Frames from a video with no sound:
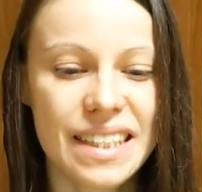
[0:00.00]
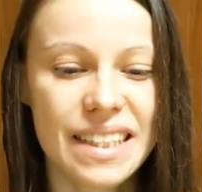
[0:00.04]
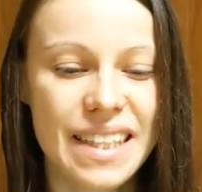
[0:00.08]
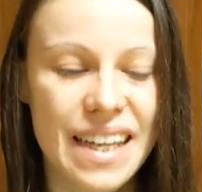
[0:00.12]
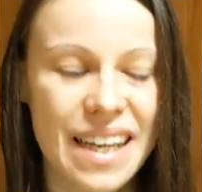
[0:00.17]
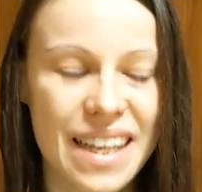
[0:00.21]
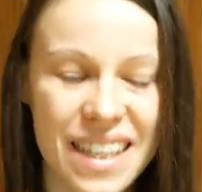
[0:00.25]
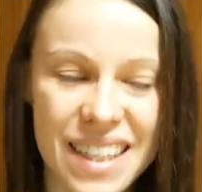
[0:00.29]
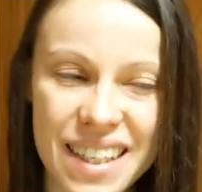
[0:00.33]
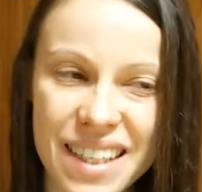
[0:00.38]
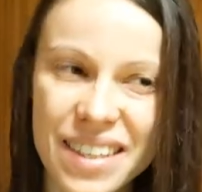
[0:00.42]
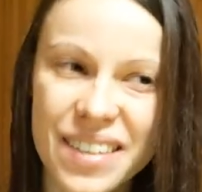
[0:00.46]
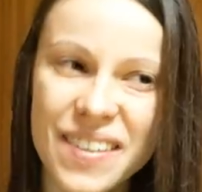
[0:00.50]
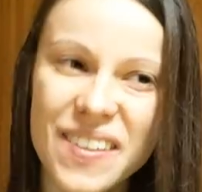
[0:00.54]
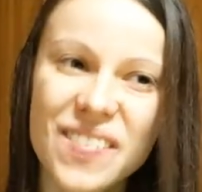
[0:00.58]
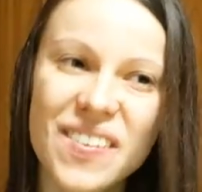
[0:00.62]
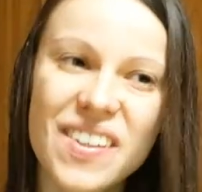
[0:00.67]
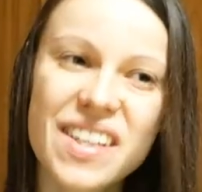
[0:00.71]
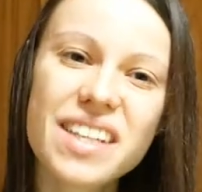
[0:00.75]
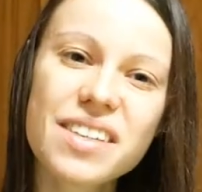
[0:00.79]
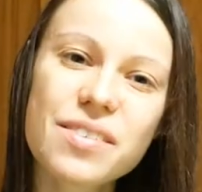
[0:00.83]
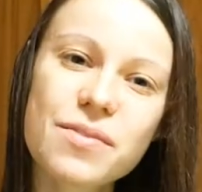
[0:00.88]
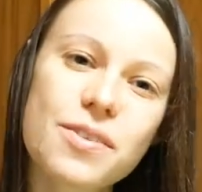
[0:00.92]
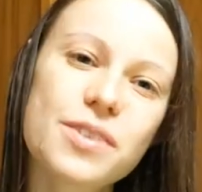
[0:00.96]
Yeah,
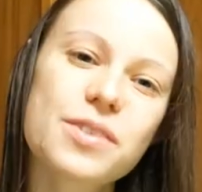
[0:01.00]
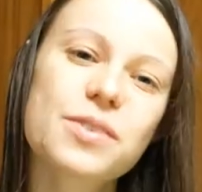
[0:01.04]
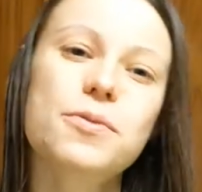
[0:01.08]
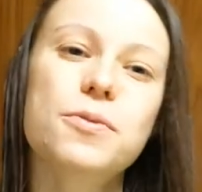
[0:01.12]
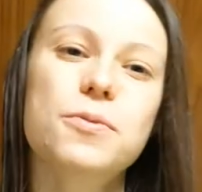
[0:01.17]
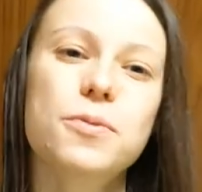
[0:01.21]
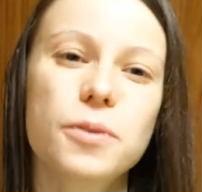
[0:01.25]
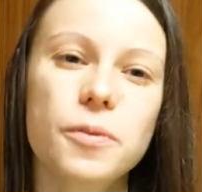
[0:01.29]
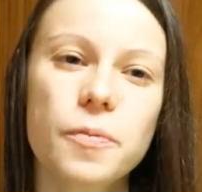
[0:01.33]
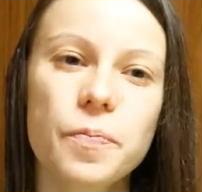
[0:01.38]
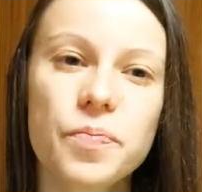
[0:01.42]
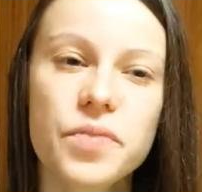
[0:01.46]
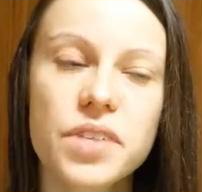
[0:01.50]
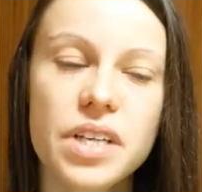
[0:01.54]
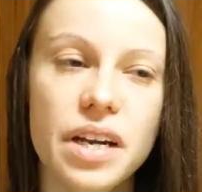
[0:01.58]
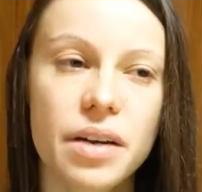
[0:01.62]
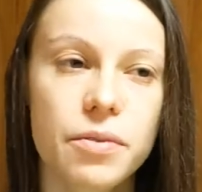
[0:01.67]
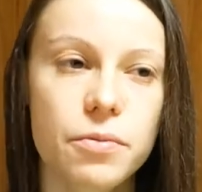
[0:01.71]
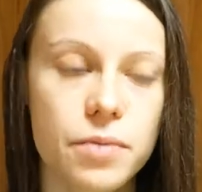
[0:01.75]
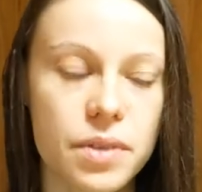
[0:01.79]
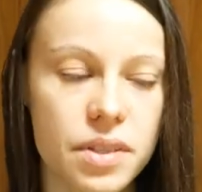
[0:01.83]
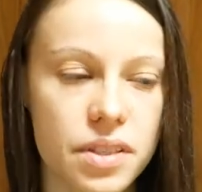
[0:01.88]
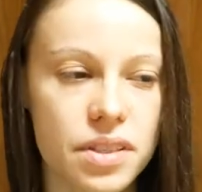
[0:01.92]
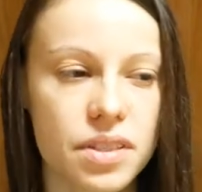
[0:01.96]
but it was cool.
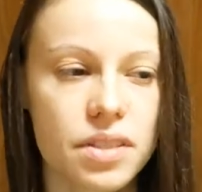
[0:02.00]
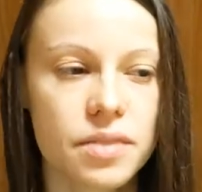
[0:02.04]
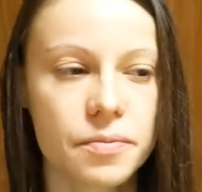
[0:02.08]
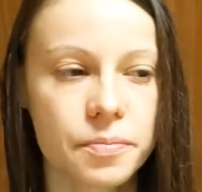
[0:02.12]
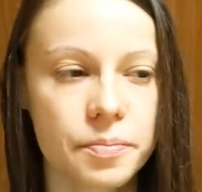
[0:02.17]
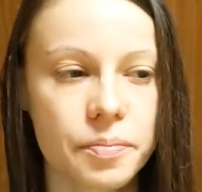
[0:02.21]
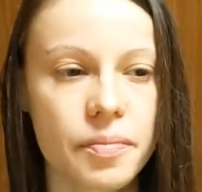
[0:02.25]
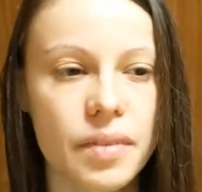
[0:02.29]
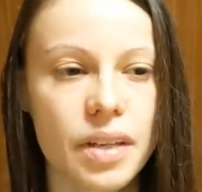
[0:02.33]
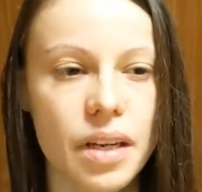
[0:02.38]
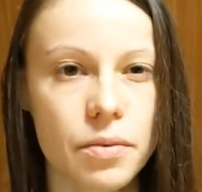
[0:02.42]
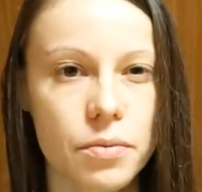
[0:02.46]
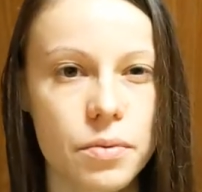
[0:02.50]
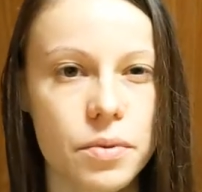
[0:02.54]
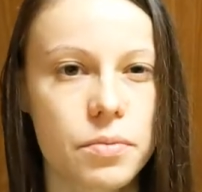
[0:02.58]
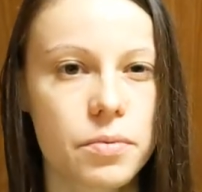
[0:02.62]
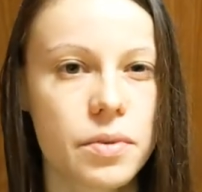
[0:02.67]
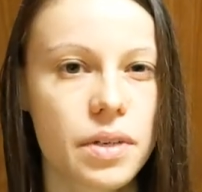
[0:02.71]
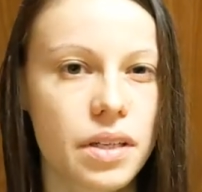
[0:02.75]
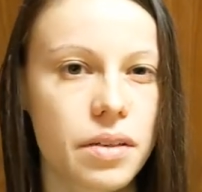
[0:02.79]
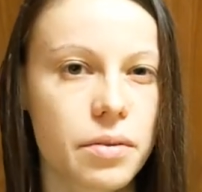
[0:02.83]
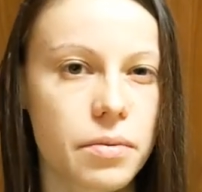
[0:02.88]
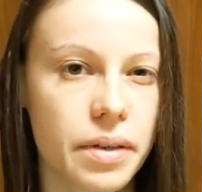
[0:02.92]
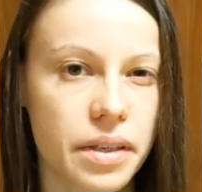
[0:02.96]
I would I
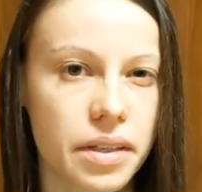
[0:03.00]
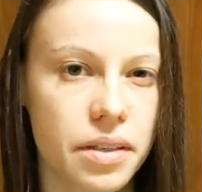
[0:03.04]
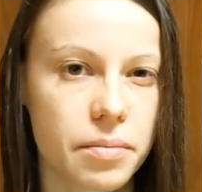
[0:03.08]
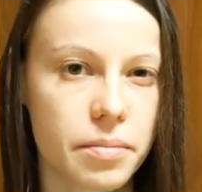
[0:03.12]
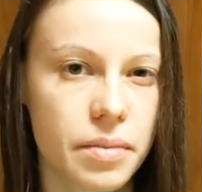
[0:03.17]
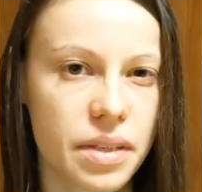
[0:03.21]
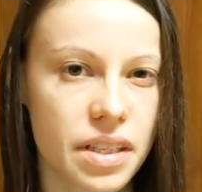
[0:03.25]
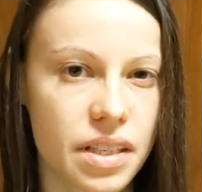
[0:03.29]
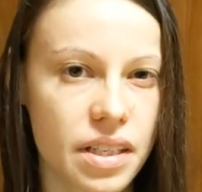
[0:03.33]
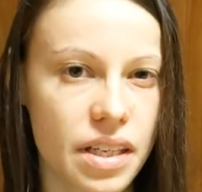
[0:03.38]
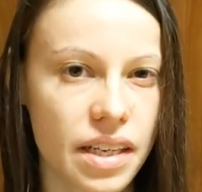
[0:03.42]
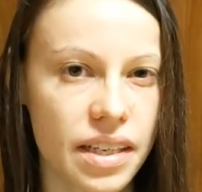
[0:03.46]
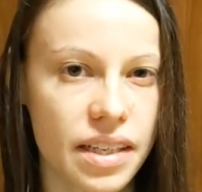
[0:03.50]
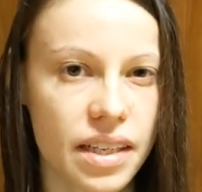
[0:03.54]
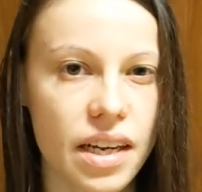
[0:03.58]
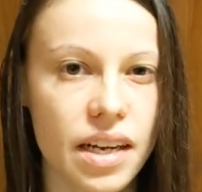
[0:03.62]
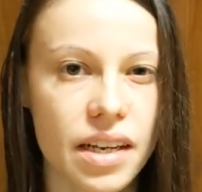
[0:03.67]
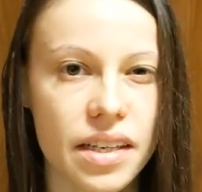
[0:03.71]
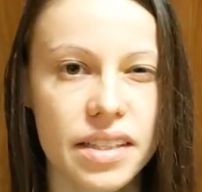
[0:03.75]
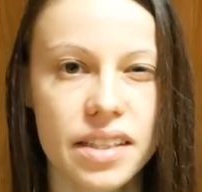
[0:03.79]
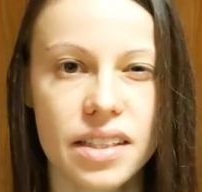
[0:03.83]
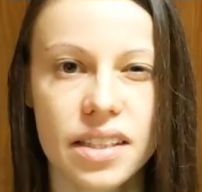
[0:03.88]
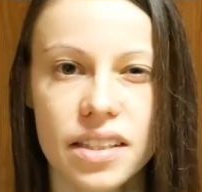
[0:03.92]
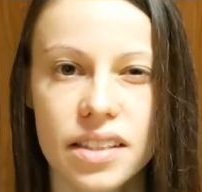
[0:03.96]
would really recommend like
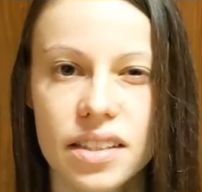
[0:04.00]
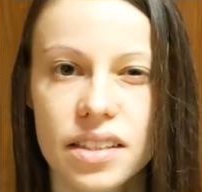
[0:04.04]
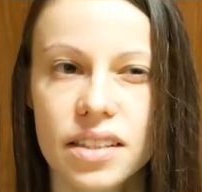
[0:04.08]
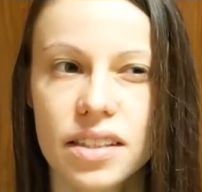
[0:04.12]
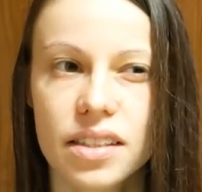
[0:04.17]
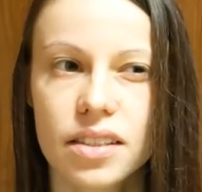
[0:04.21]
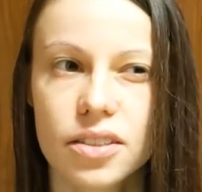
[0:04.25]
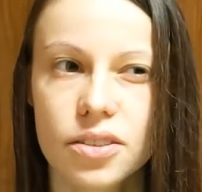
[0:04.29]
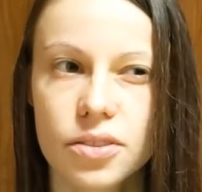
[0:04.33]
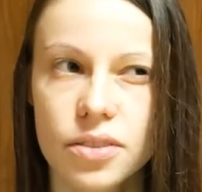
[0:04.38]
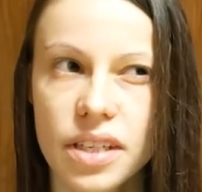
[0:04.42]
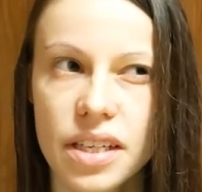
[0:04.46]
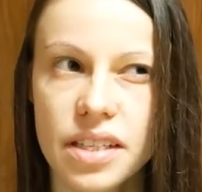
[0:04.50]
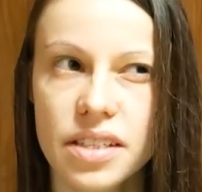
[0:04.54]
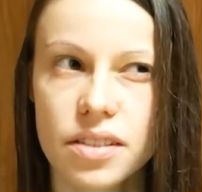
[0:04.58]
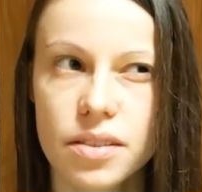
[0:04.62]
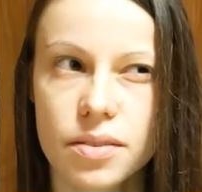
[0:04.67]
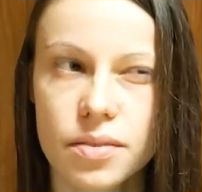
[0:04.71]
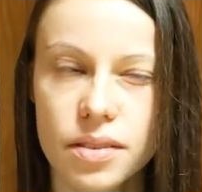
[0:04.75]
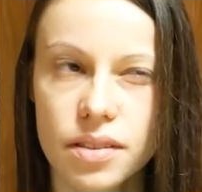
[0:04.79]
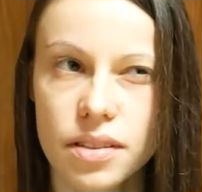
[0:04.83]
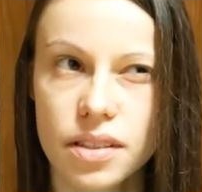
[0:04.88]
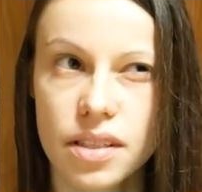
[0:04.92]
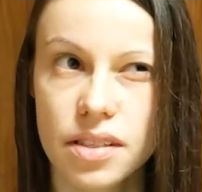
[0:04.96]
hiking in Nikko. That's
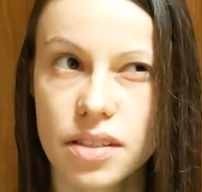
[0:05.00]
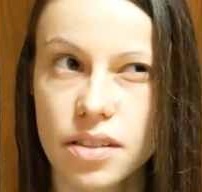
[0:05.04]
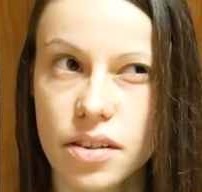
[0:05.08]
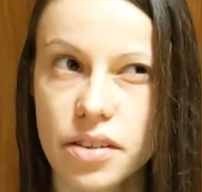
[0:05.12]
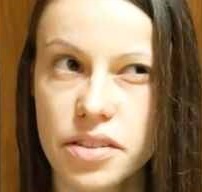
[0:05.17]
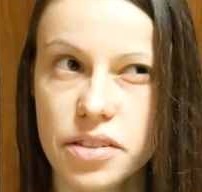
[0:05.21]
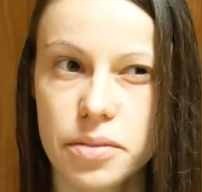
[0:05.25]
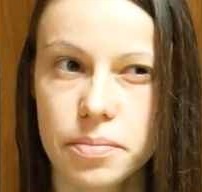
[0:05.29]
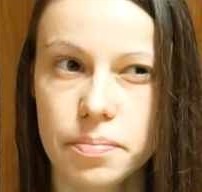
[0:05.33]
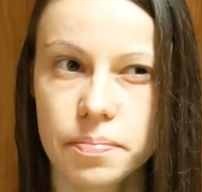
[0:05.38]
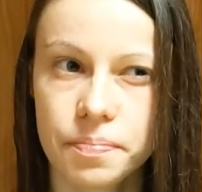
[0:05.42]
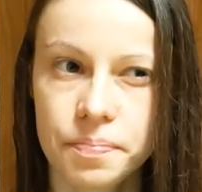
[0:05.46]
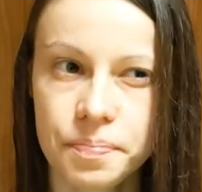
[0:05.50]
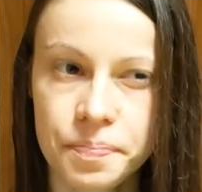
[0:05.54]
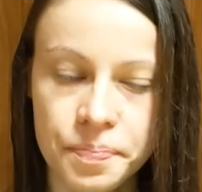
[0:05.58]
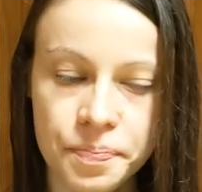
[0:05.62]
that's awesome.